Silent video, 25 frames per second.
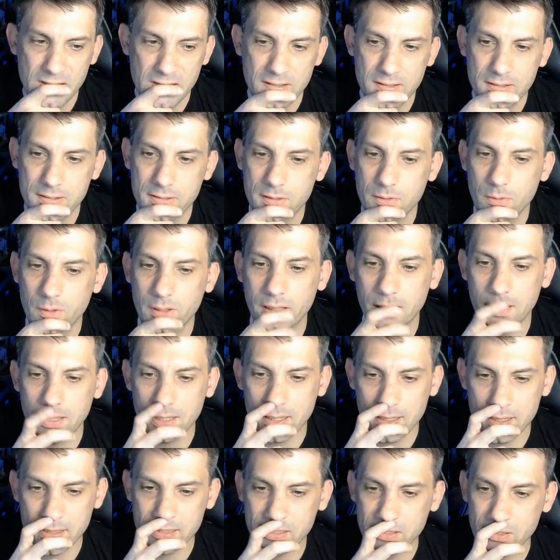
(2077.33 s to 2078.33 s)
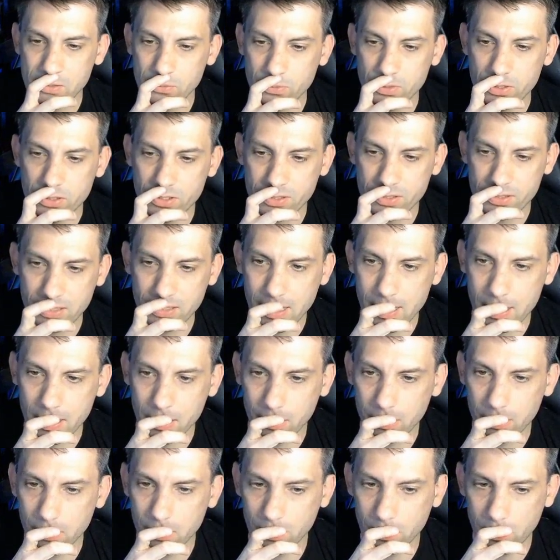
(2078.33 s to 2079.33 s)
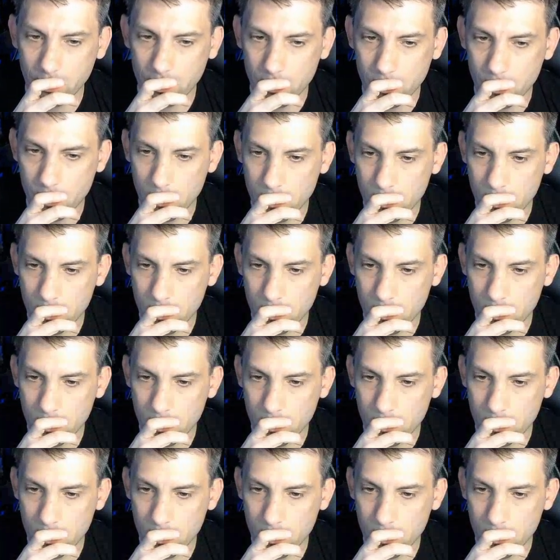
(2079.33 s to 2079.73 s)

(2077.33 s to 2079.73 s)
So I guess we just gotta go...